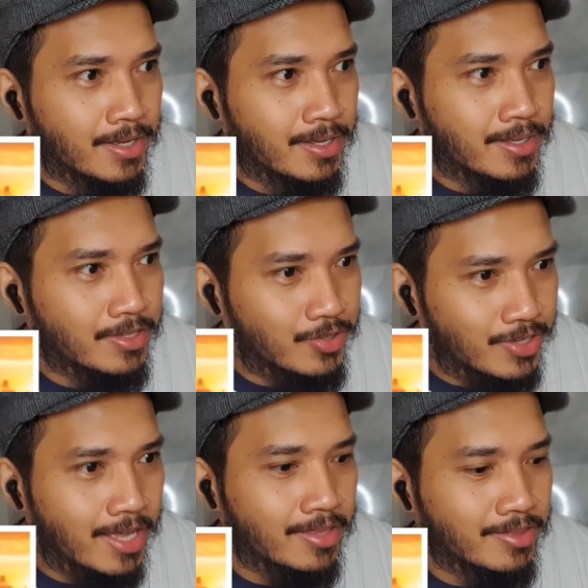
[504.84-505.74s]
you
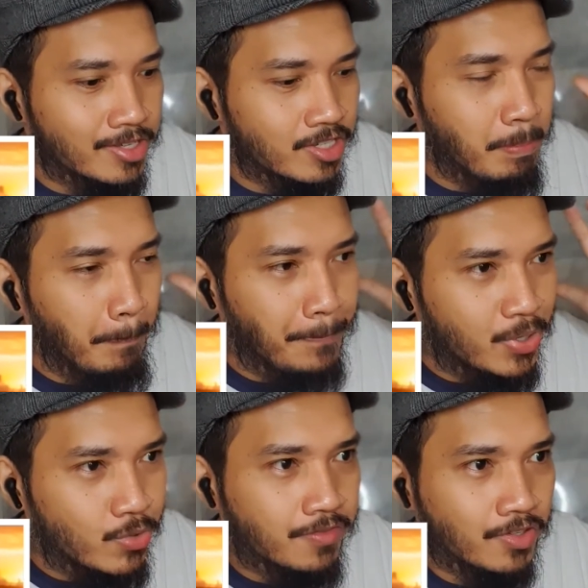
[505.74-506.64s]
get this
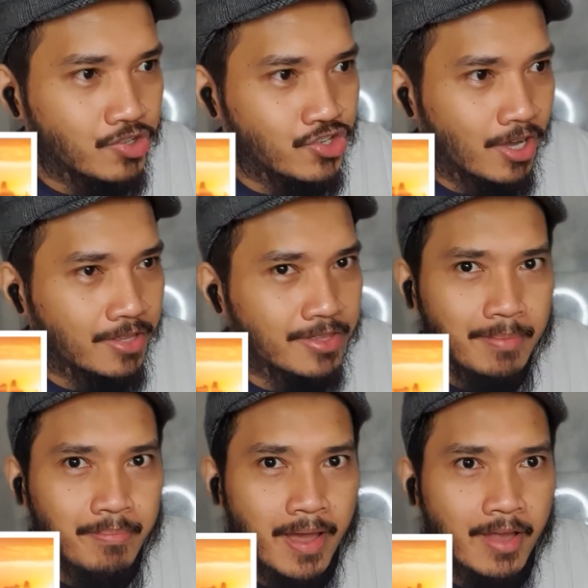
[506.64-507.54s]
beautiful shot that
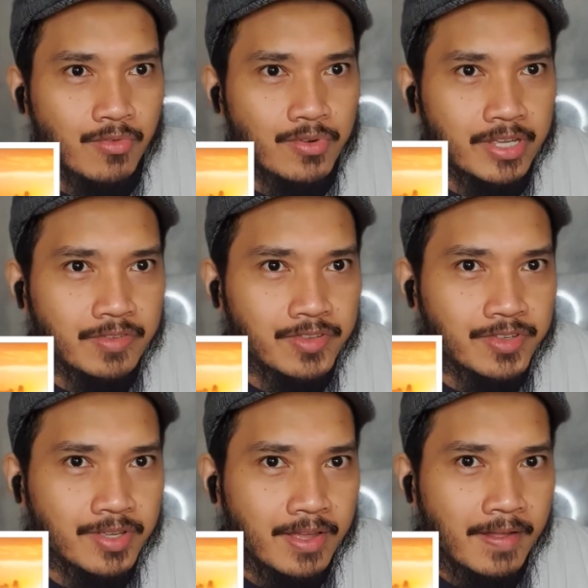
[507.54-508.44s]
Matt Reeves